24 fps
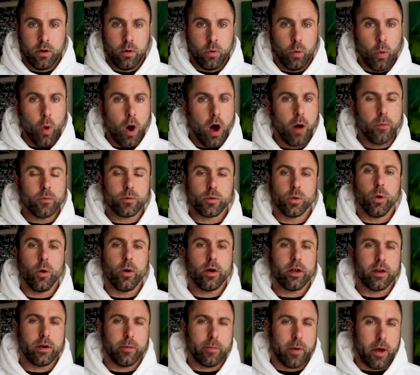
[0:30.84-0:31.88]
What I'm
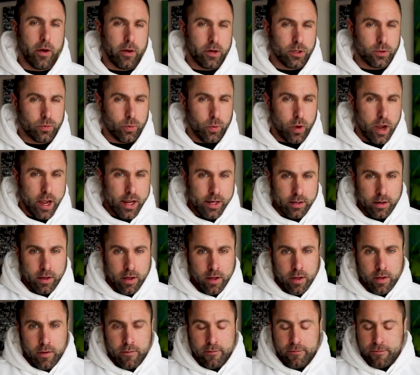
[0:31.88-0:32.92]
talking about is when
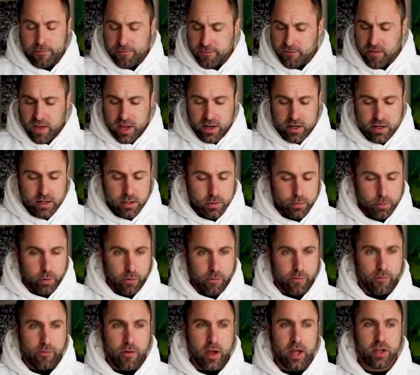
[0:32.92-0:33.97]
fitness
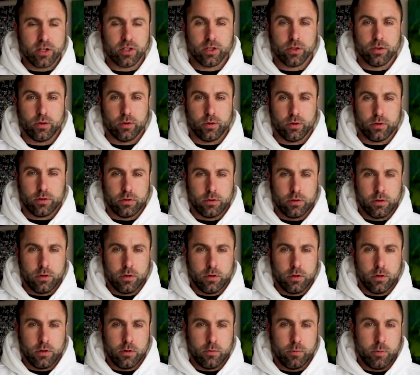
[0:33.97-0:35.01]
professionals,
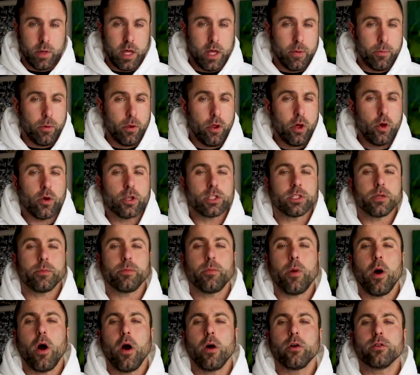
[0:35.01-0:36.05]
people who are
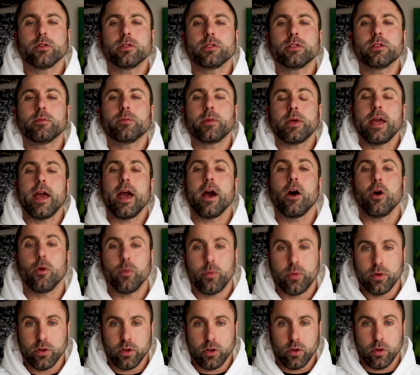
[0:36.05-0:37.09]
supposed to be
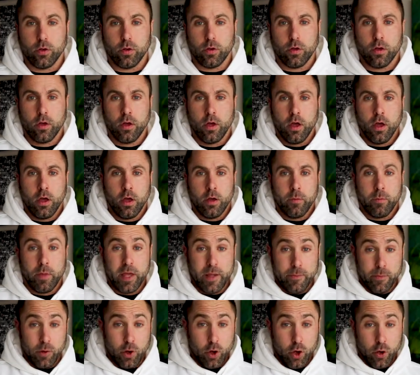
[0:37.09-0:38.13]
helping you,
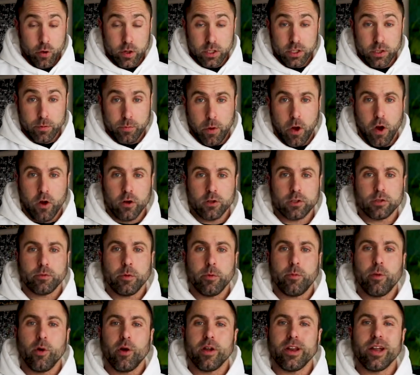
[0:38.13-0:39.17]
people who are supposed to
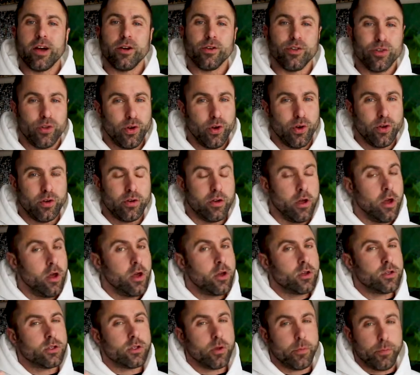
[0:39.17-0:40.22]
be putting out good,
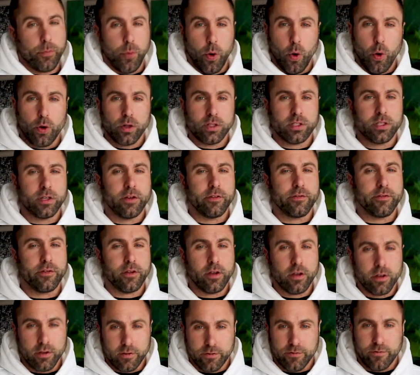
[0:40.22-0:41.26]
supportive
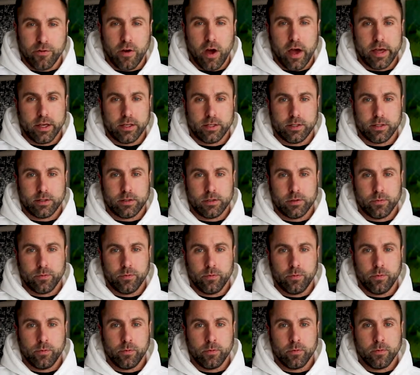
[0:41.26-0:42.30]
advice,
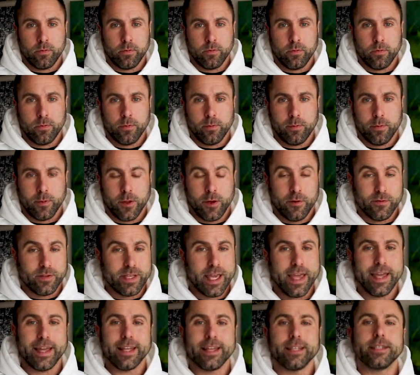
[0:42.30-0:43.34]
have
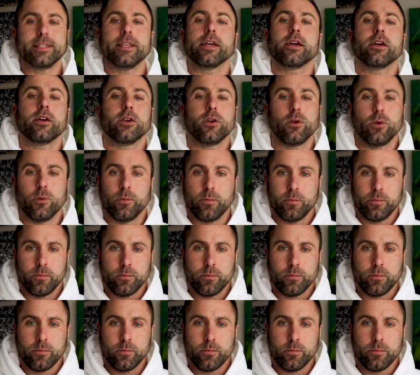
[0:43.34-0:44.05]
taken a dig at you.